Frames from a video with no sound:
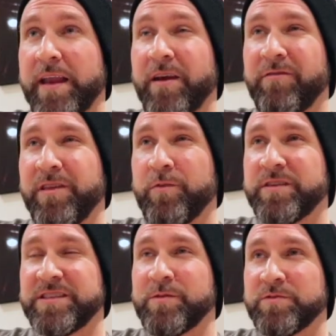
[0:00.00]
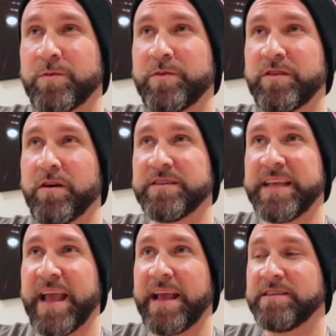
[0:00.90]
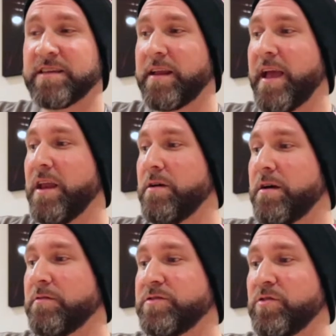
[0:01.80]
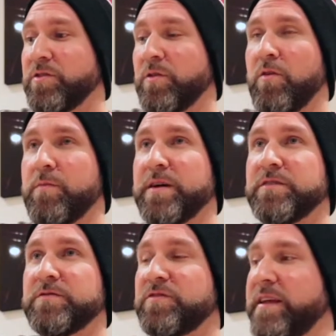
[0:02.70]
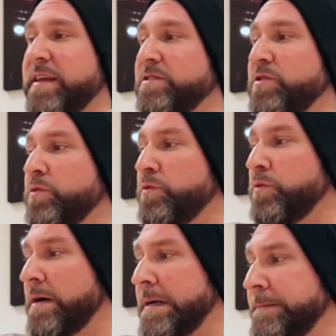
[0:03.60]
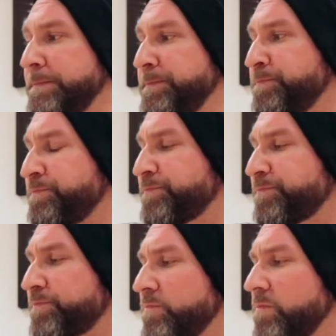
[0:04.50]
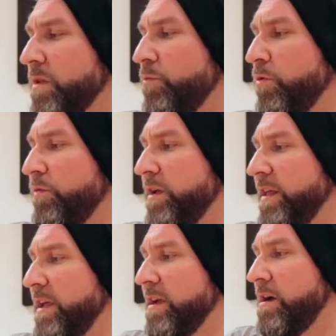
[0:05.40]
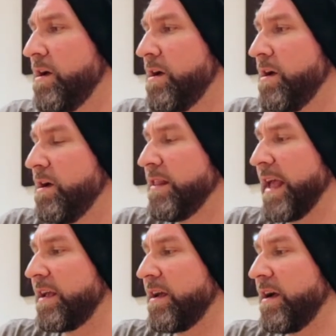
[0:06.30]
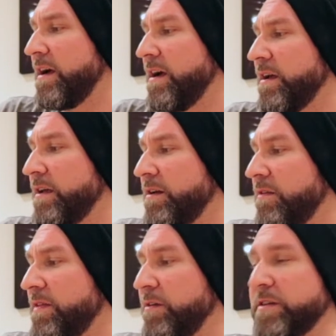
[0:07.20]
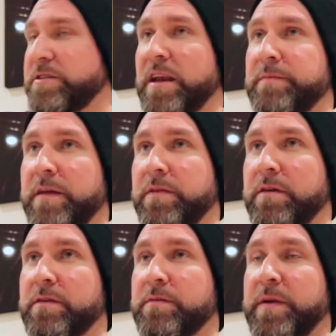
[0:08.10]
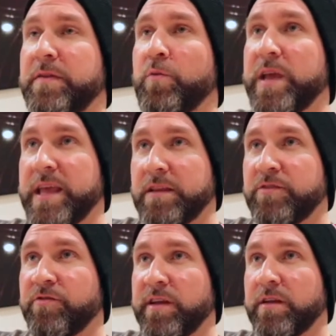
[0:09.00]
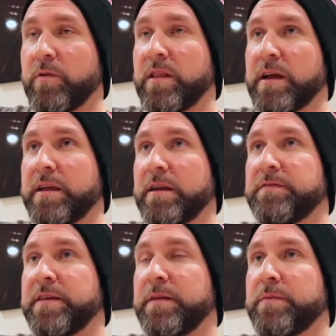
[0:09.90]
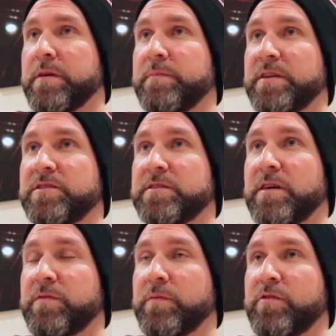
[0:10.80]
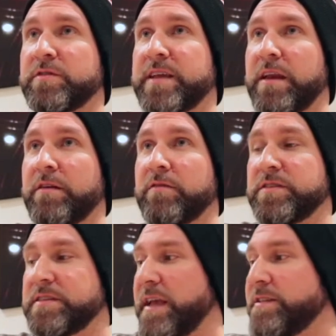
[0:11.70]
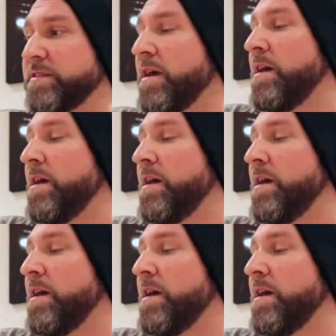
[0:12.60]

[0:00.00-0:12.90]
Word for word: And I really wanted to see what's up with the Aussie haze. And I had a, I was talking to a whole bunch of Australians who um, were really like, uh, you know, they're excited about the, the beer that we get to drink. You know, we're lucky enough to get a bunch of stuff from across Canada and the States.